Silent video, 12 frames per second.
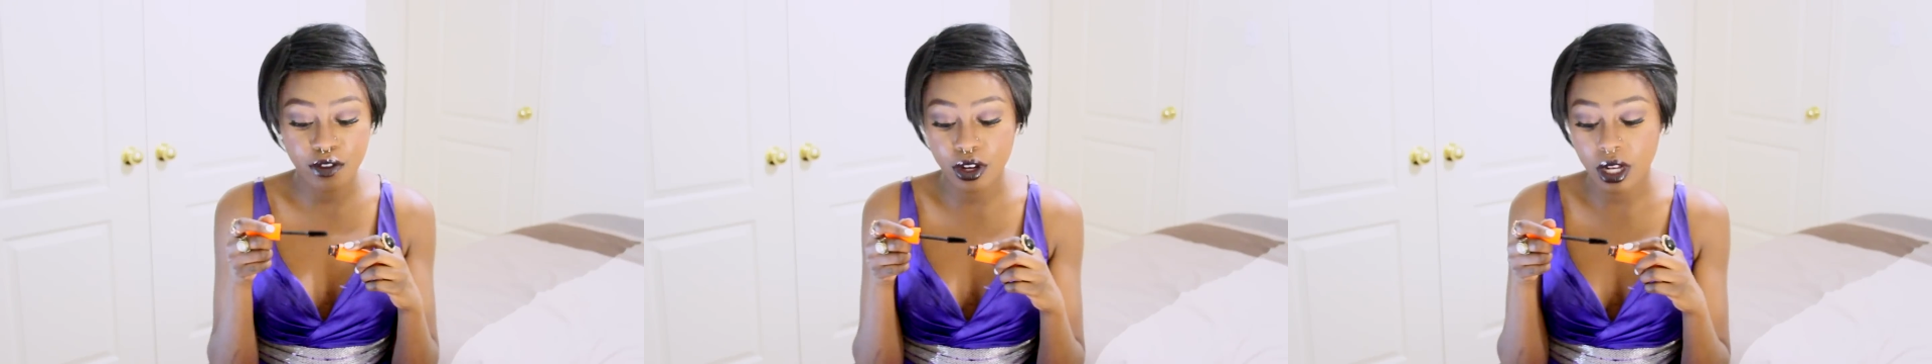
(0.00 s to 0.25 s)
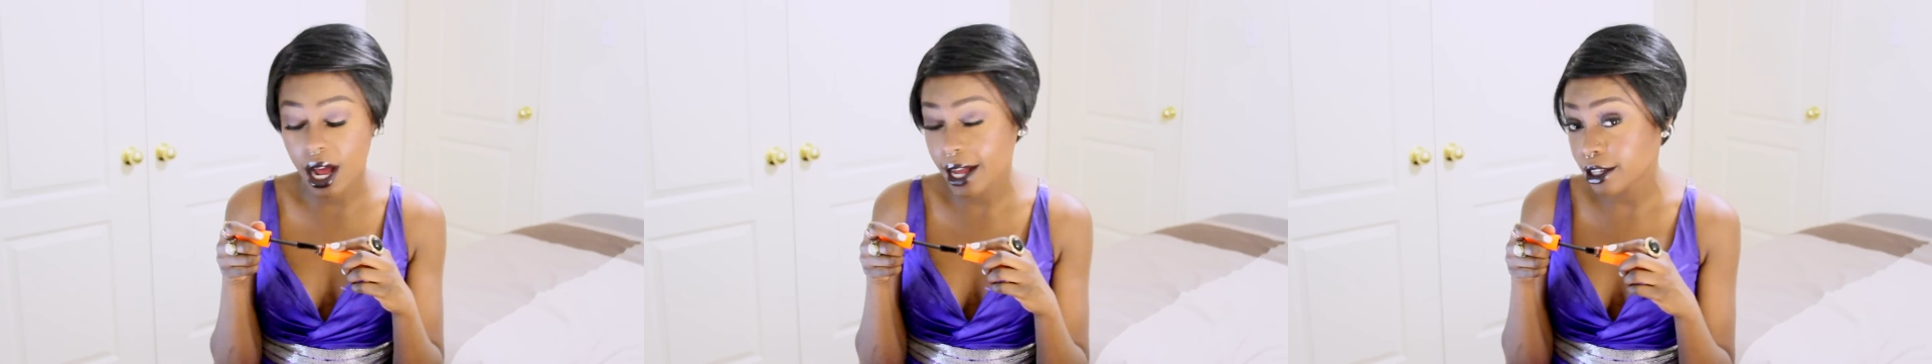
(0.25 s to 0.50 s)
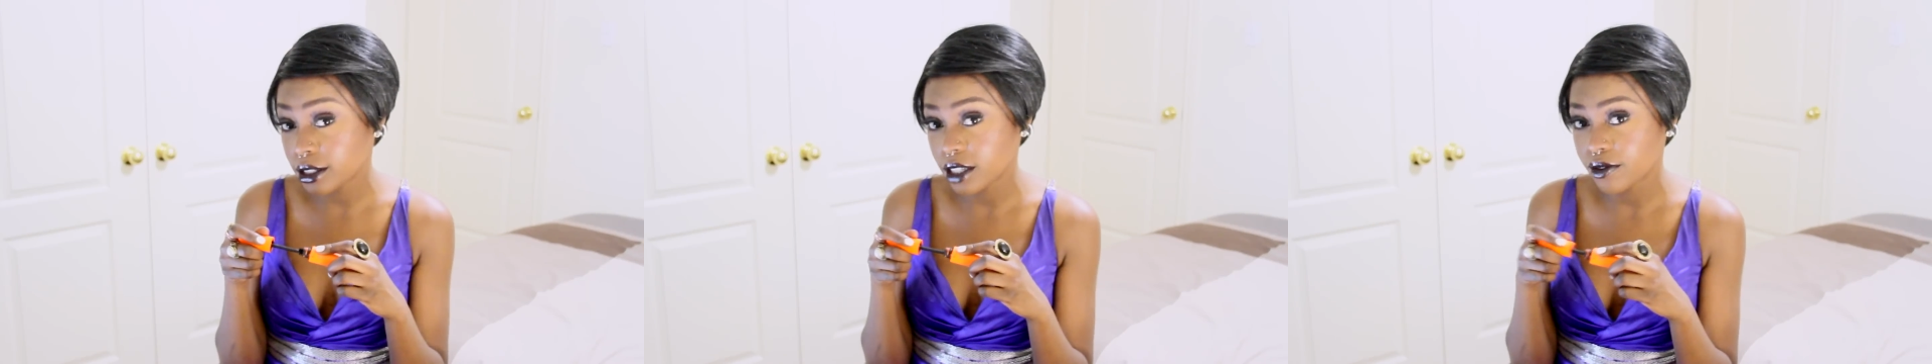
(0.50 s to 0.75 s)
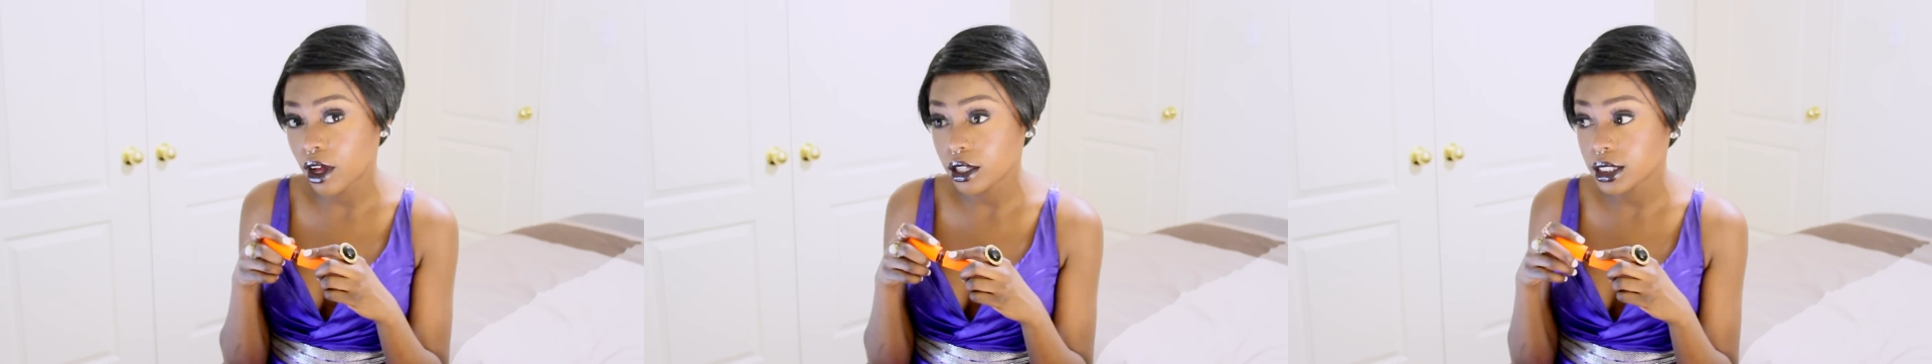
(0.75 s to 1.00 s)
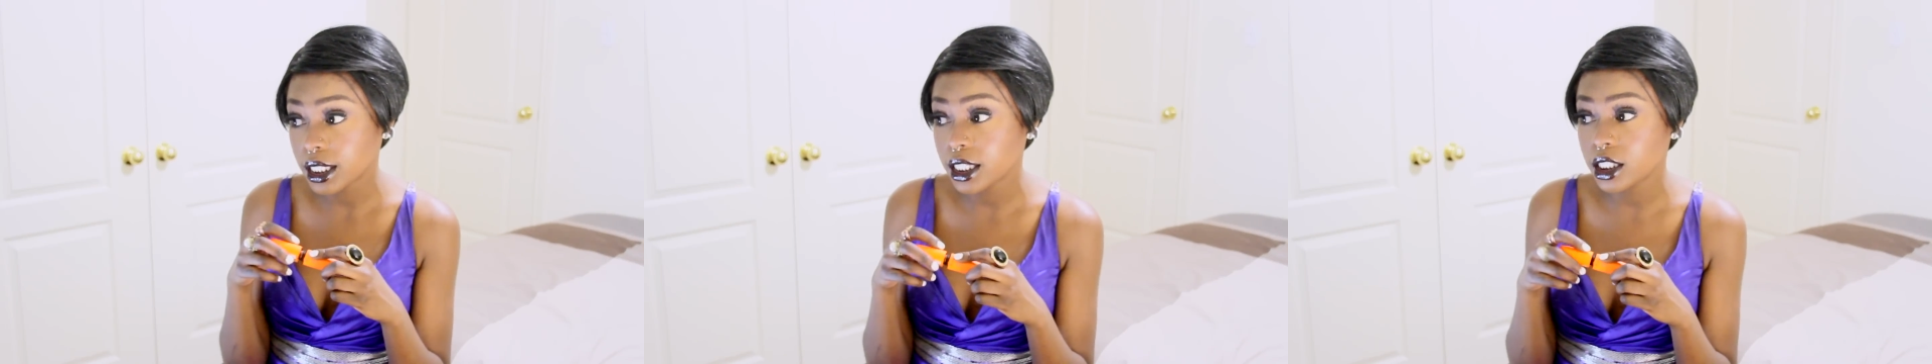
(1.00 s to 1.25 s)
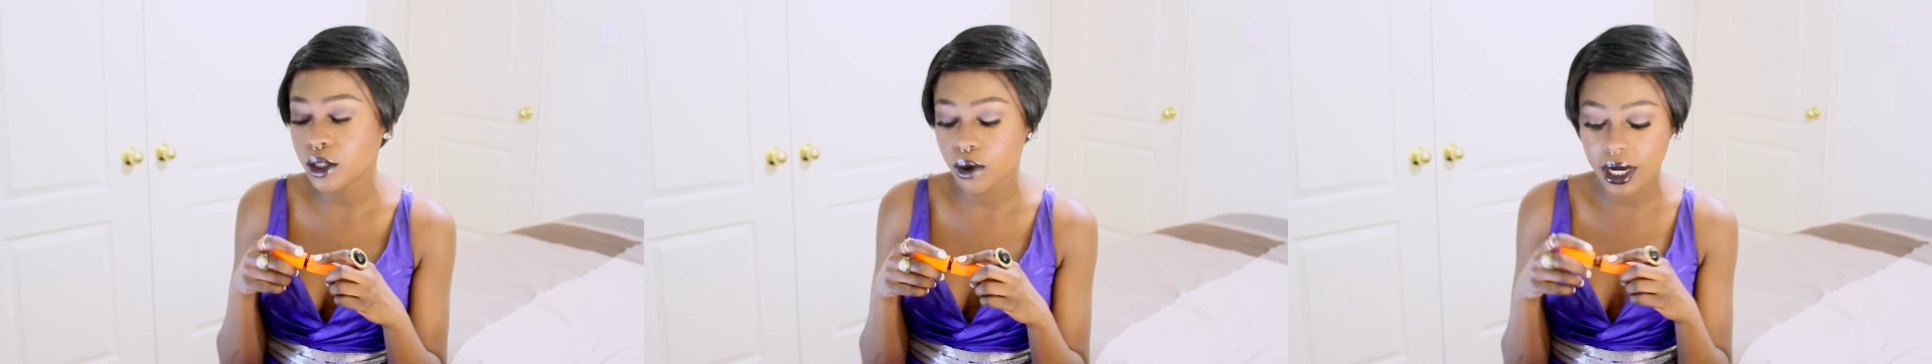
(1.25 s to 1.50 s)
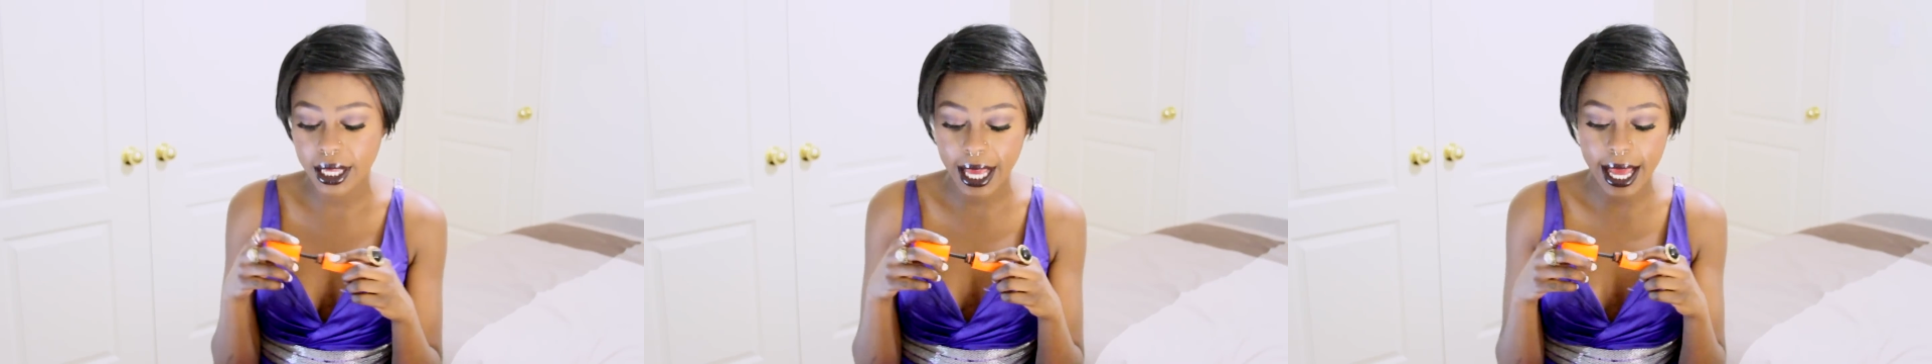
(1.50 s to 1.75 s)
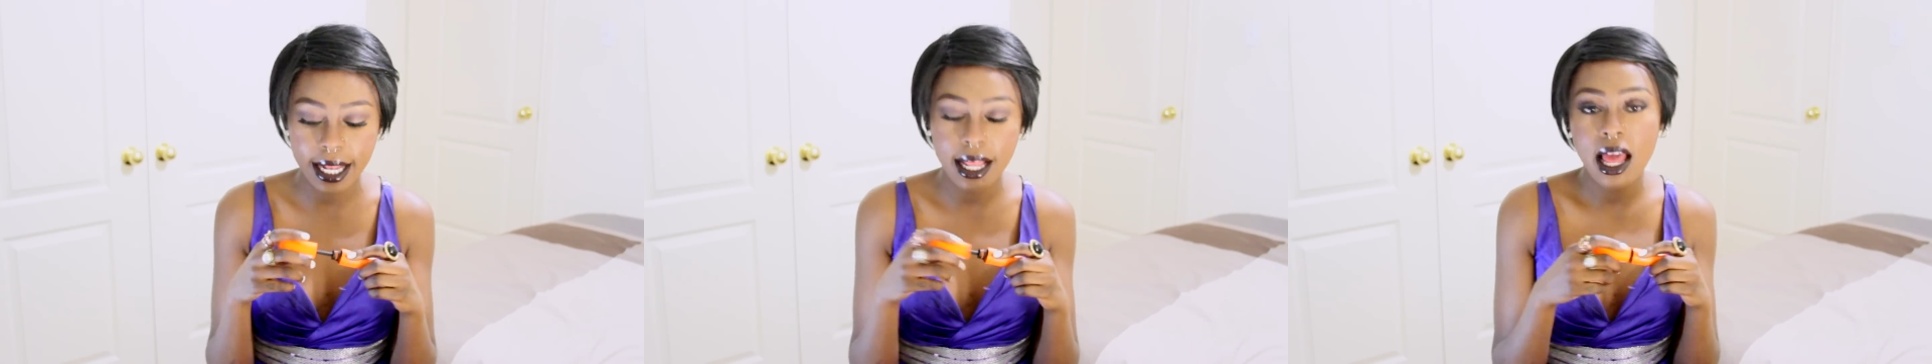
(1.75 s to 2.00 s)
if you're not using falsies. You want to
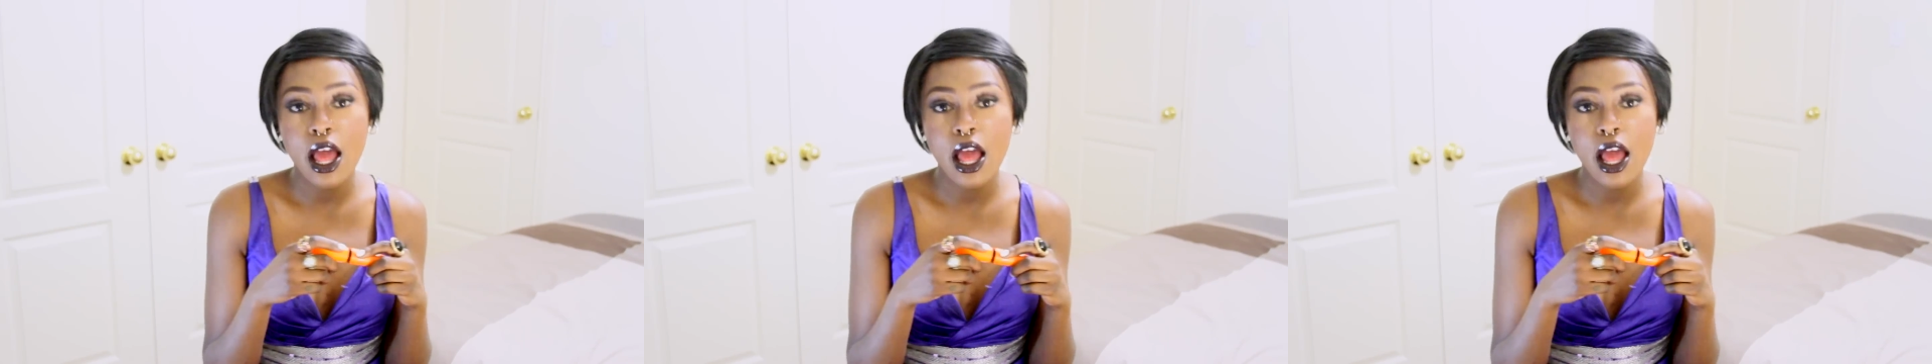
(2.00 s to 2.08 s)
get